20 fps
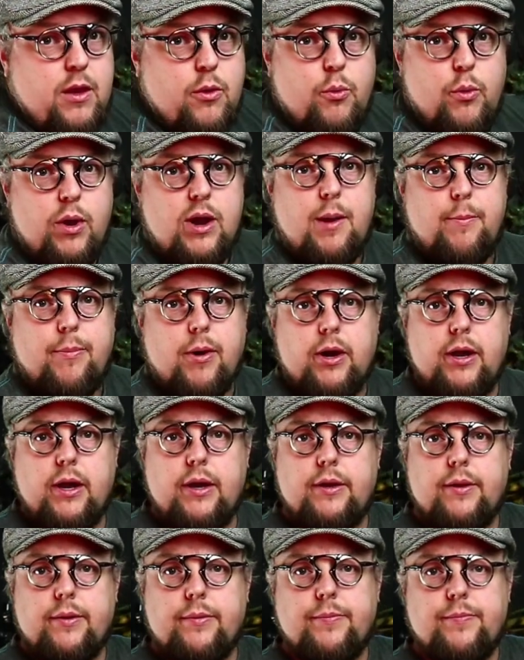When I bought
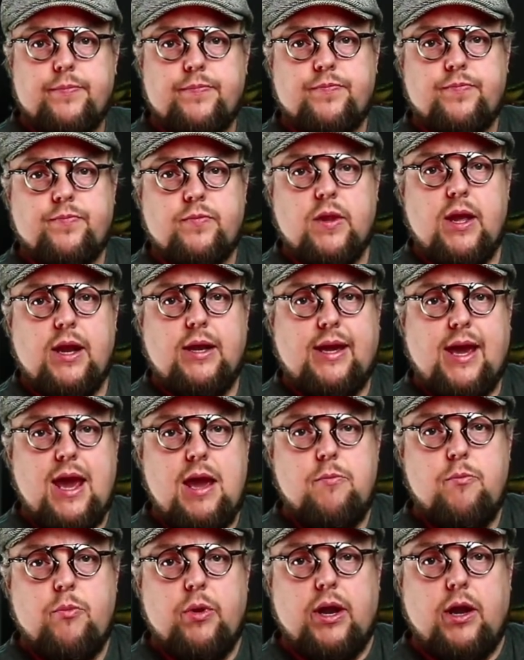it, it
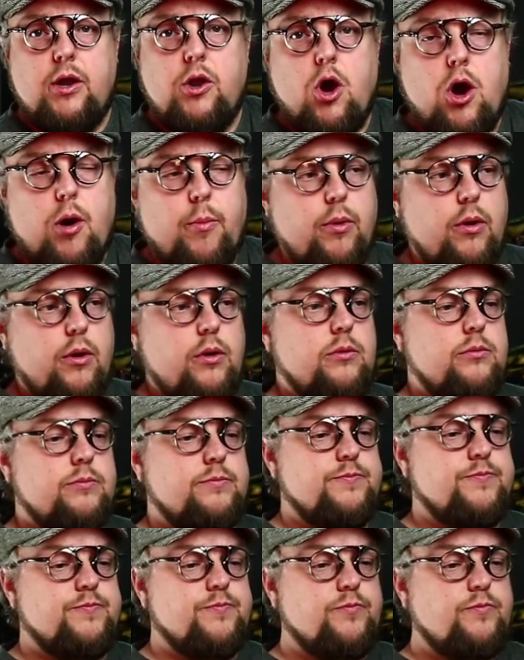came with a normal
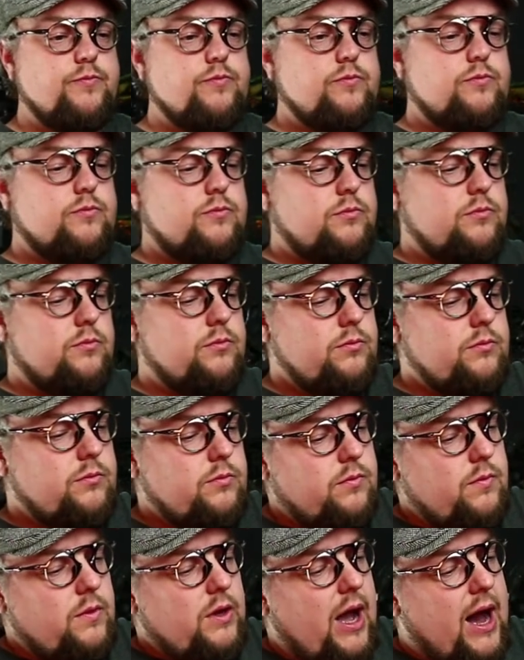
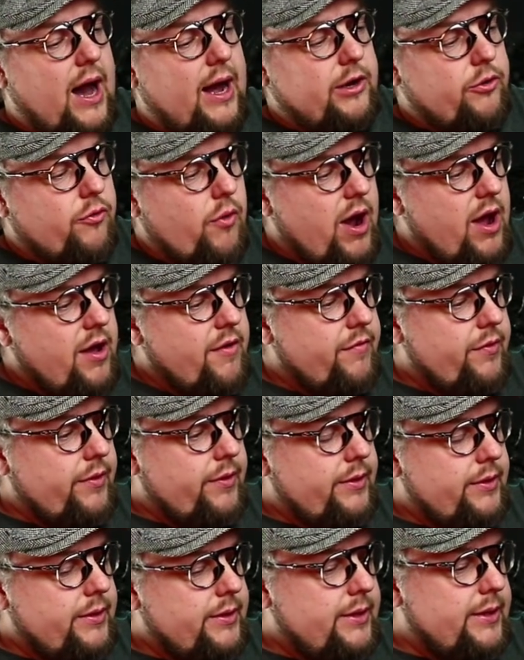hard drive,
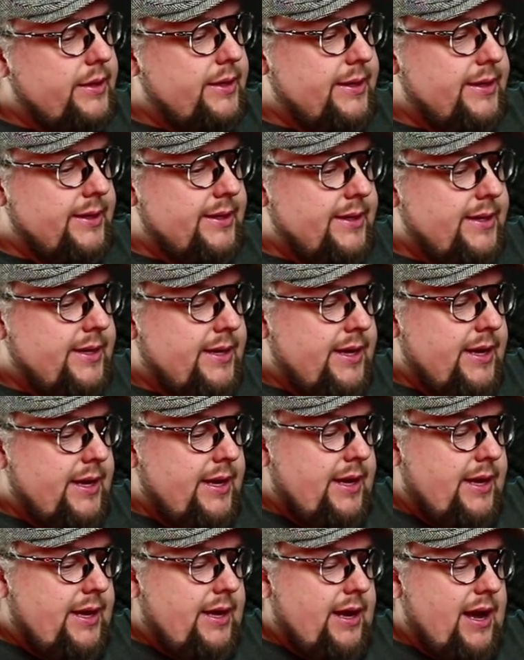
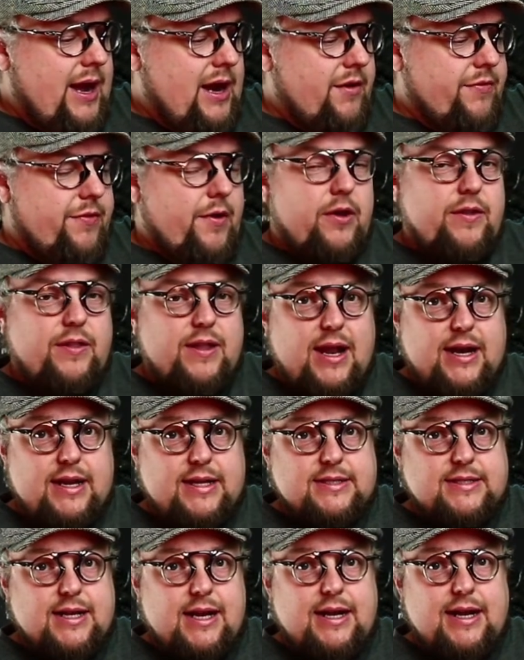and I thought that
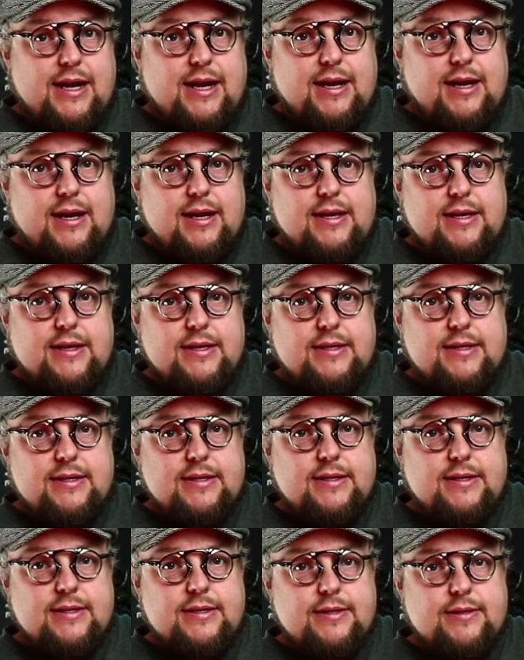is a little
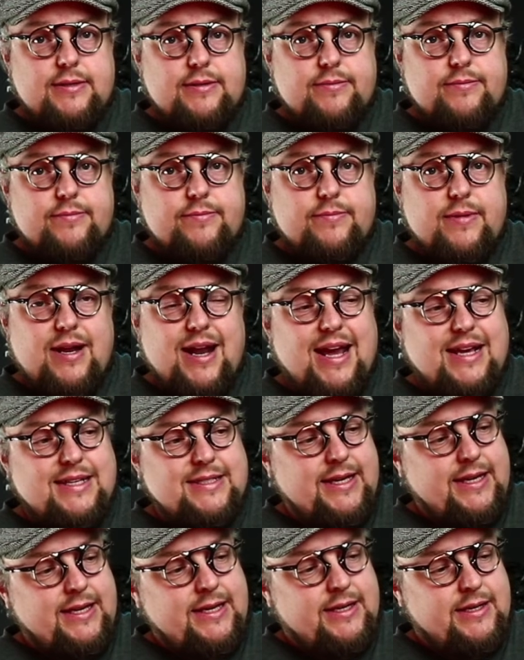
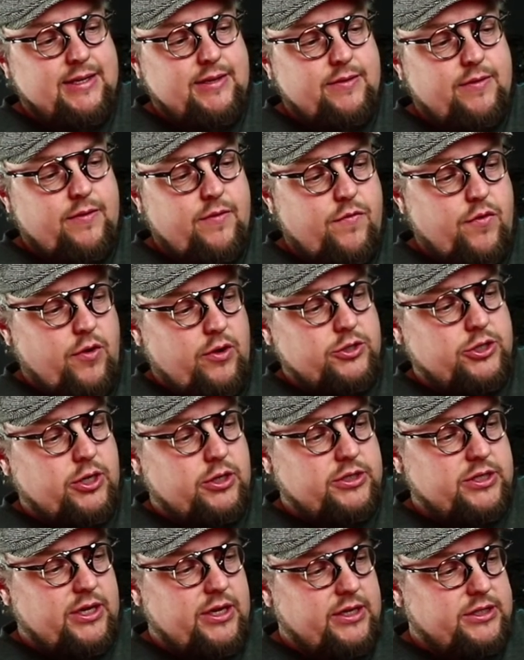lazy for
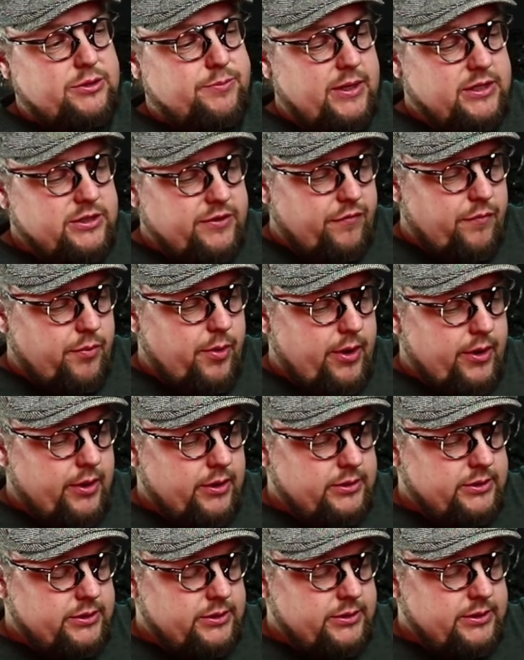such an expensive
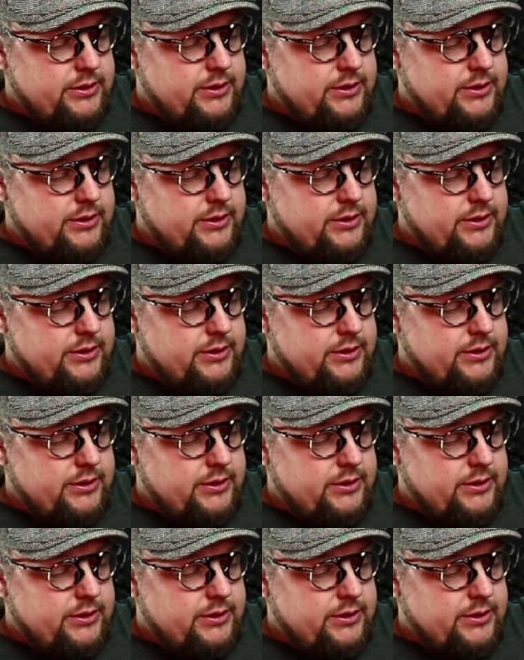product.